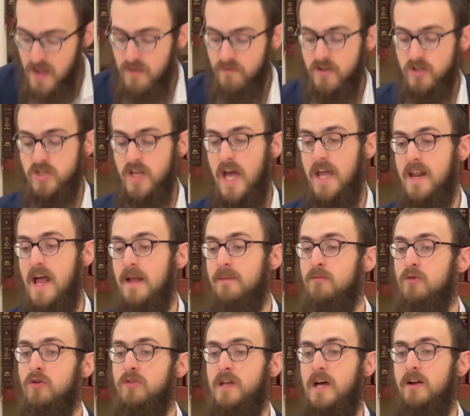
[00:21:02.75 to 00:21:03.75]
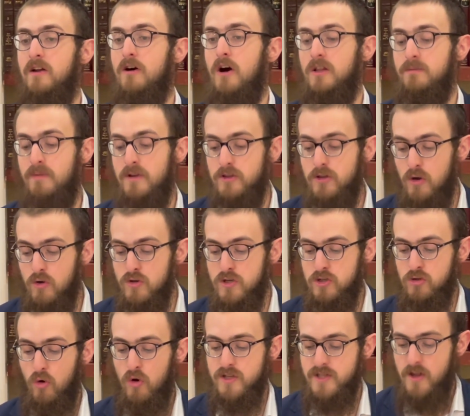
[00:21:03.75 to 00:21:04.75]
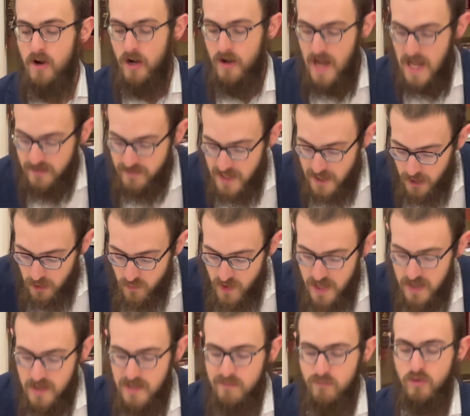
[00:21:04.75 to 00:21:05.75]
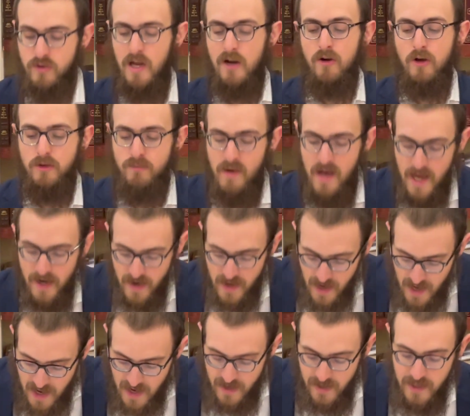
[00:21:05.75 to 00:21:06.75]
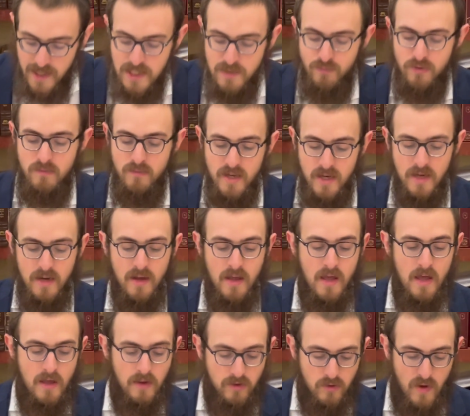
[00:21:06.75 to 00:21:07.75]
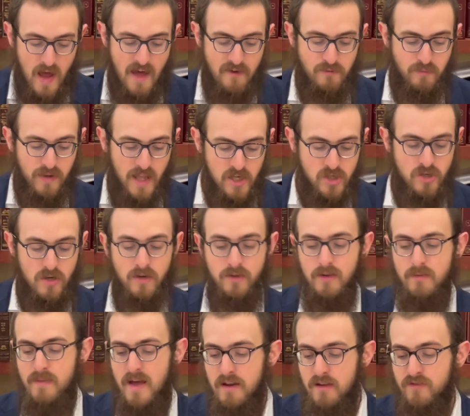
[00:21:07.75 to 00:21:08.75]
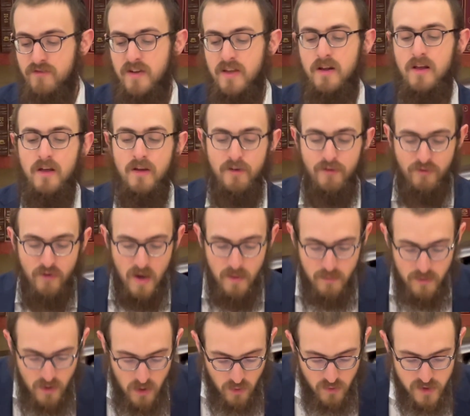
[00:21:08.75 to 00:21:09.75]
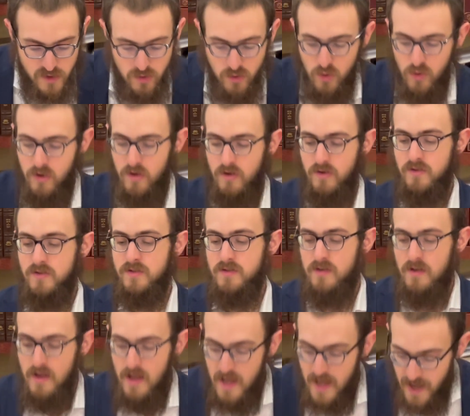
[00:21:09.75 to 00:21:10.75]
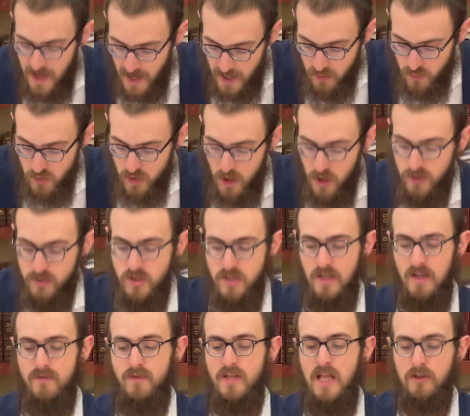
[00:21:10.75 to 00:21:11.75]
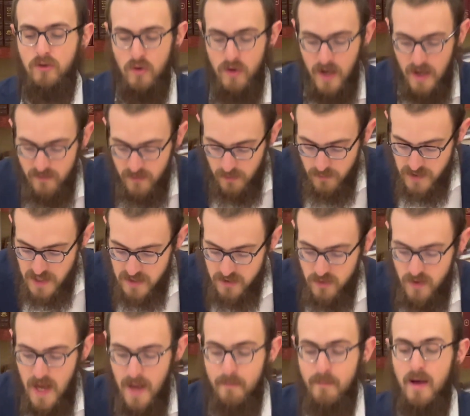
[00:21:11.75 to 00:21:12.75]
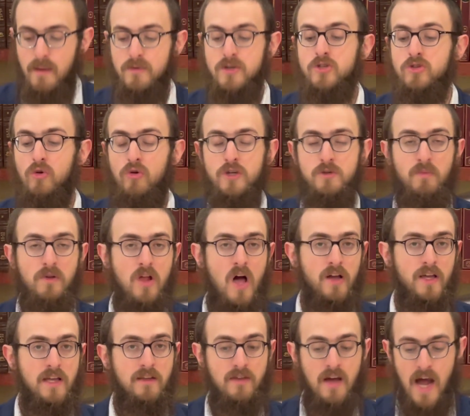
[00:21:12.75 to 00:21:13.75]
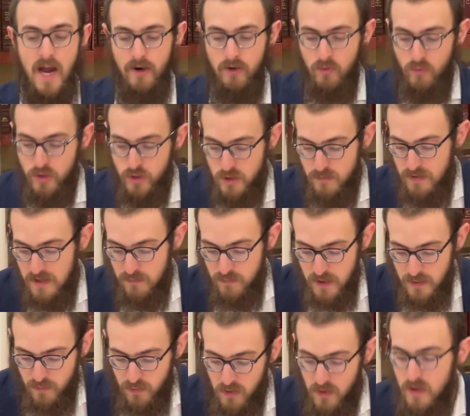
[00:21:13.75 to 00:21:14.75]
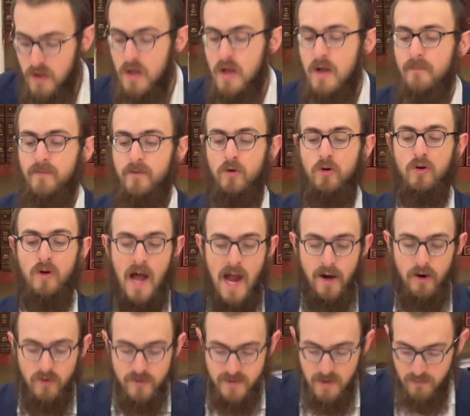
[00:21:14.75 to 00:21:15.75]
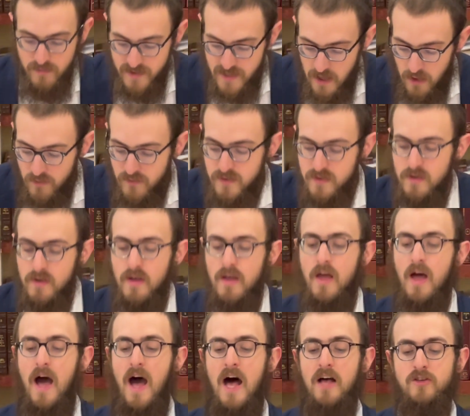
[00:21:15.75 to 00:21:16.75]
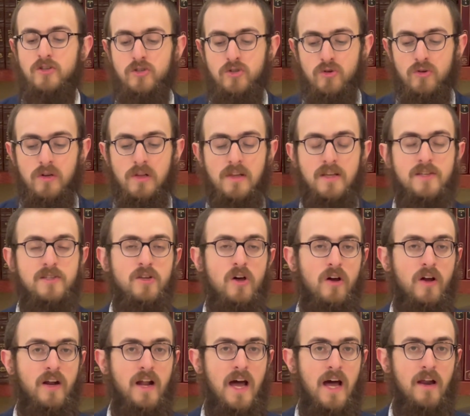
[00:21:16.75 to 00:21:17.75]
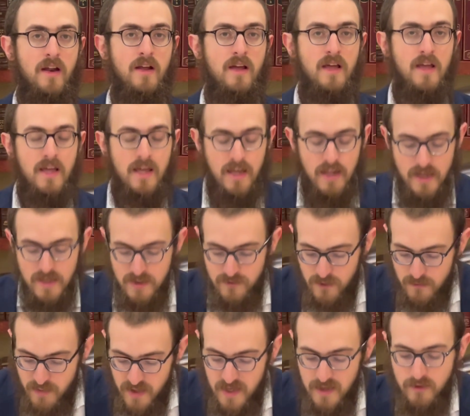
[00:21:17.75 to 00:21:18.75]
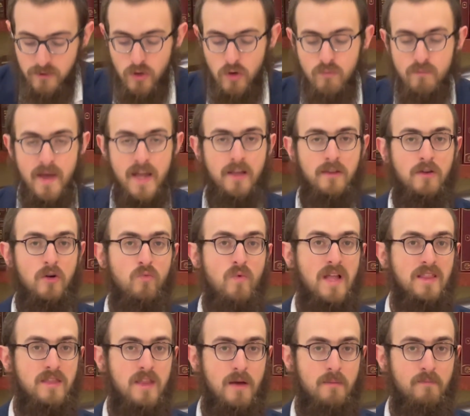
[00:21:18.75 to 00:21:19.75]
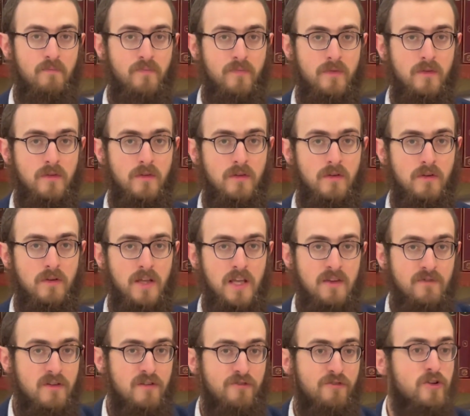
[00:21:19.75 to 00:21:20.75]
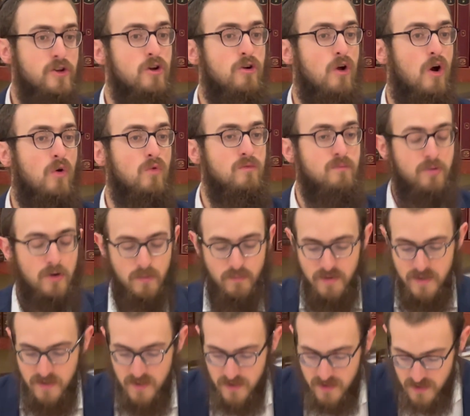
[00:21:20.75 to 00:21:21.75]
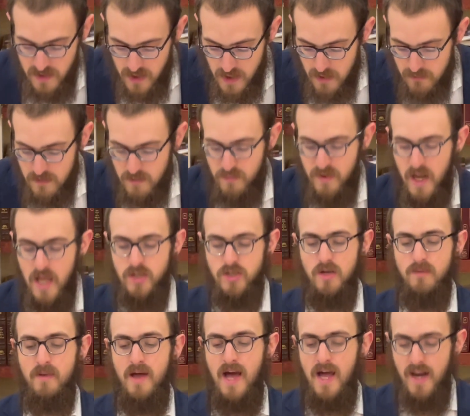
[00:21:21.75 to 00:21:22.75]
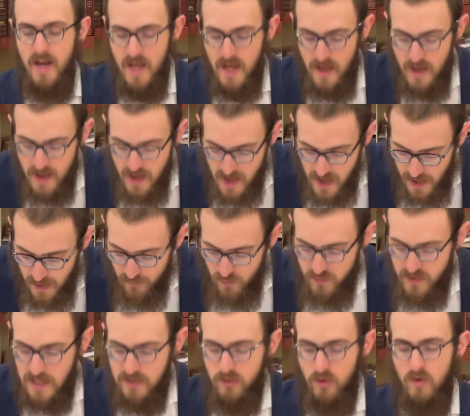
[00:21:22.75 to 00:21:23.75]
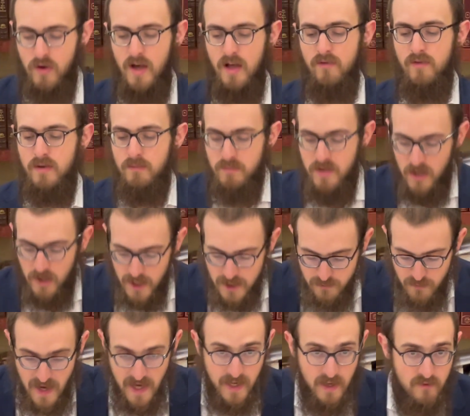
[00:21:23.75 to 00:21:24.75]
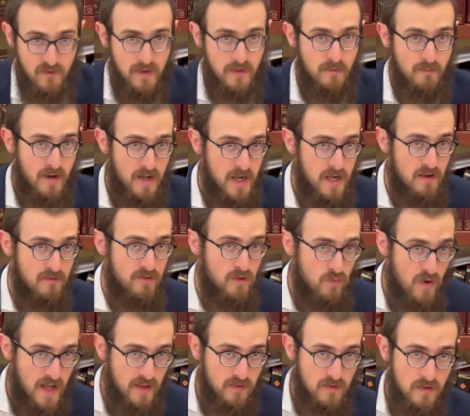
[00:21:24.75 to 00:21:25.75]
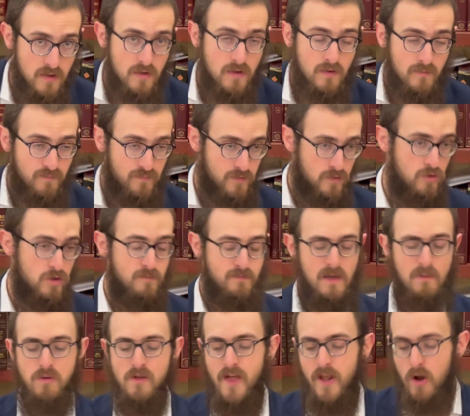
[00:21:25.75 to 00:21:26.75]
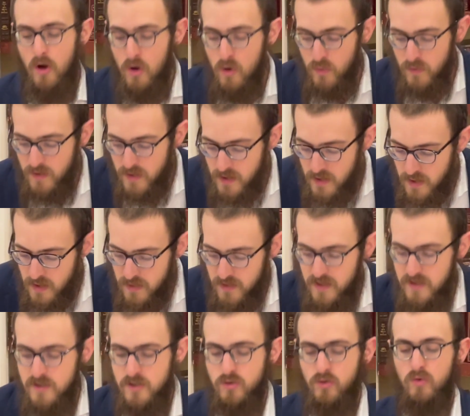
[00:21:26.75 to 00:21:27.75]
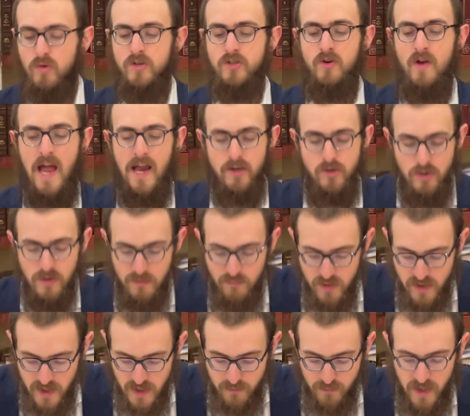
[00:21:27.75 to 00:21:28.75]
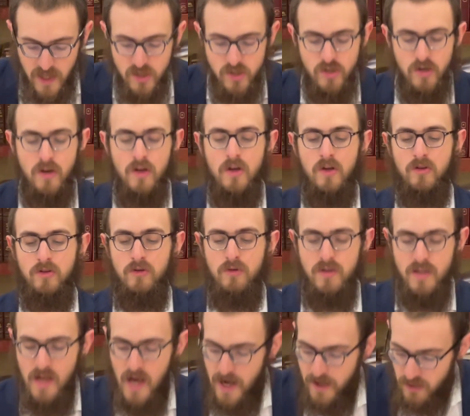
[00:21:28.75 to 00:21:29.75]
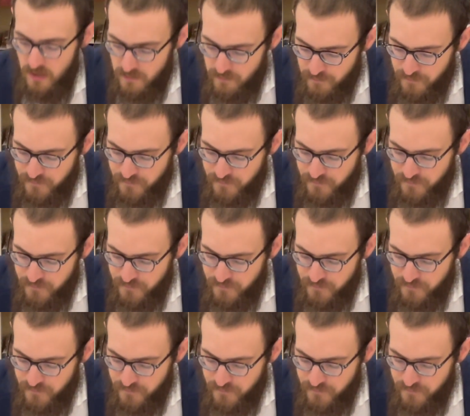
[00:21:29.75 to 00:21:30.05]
V'sheinan mu'utarot, but those stores that are not decorated, mutarot bahana'ah, it is permitted to have pleasure, to benefit from those stores. Chanuyot shel avodat kochavim, says the Rambam, stores belonging to idol worshipping people or idols themselves, asur lisochran, it is forbidden to rent them, even for your own purposes. Avodat kochavim, because by giving the money of the rent to the people that own these stores, you're actually bringing pleasure to the idol.